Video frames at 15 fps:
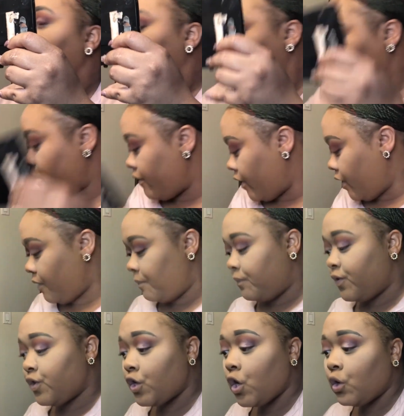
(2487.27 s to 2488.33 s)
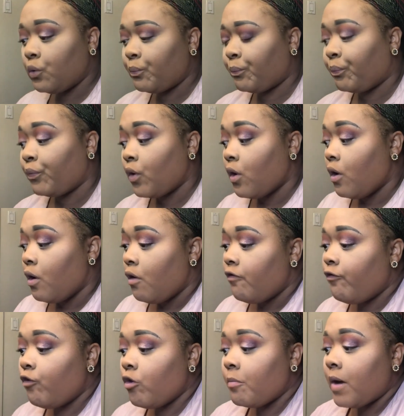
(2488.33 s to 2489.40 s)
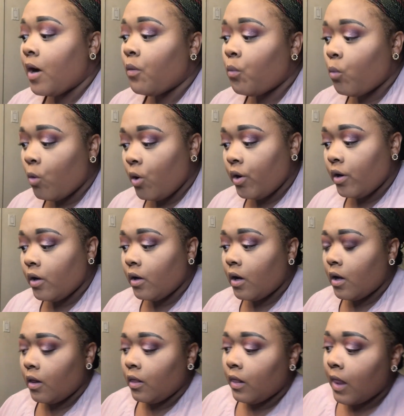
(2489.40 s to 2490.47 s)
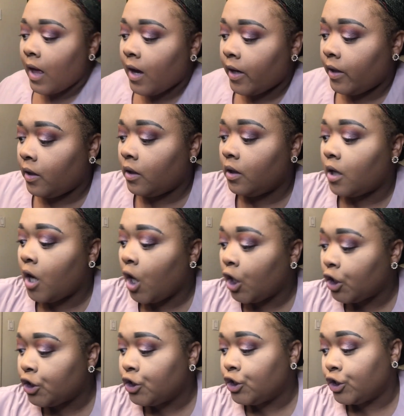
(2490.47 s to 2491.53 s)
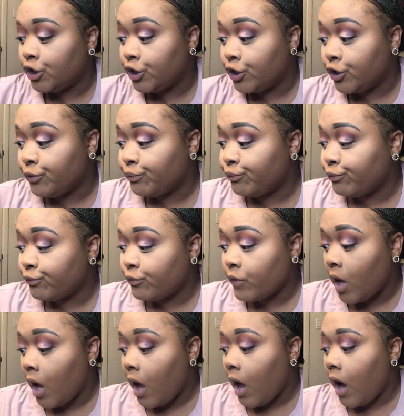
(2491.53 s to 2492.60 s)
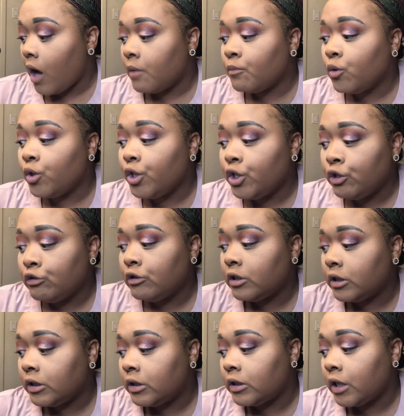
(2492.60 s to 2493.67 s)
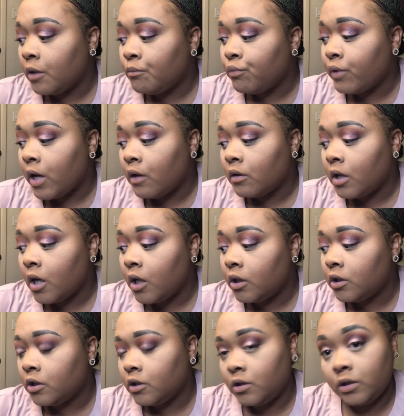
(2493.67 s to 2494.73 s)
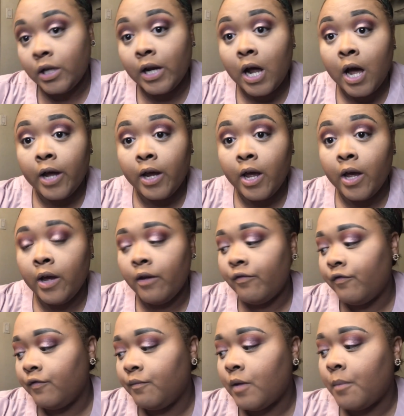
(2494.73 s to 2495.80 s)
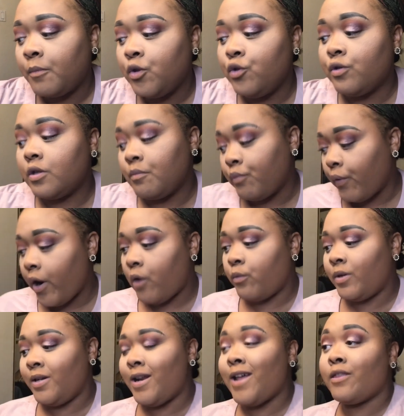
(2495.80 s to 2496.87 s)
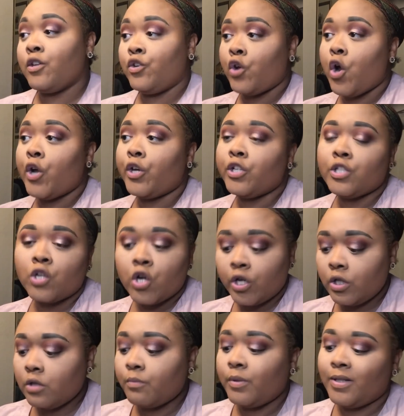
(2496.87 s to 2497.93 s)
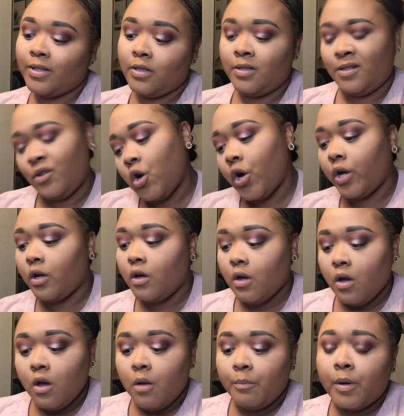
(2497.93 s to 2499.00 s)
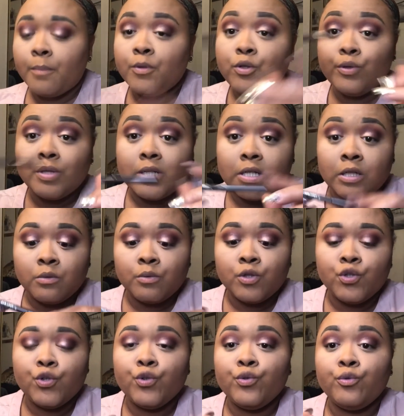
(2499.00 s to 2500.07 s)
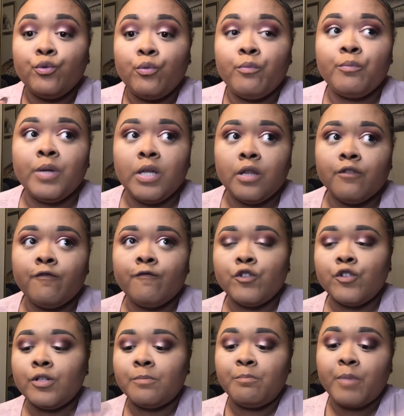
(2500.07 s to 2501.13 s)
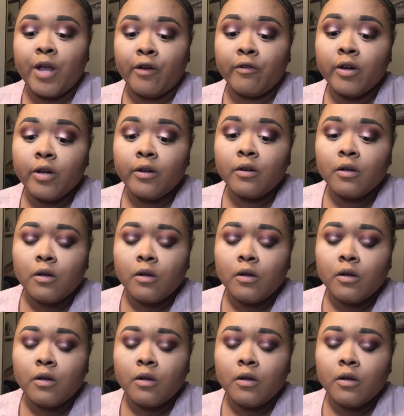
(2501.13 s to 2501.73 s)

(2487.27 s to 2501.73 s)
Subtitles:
Alrighty, so for my waterline color, I'm going to use the same brown color that I have. I'm going to use the brown one, and not the darkest, but it's dark. But I'm going to use this one to be the first barrier.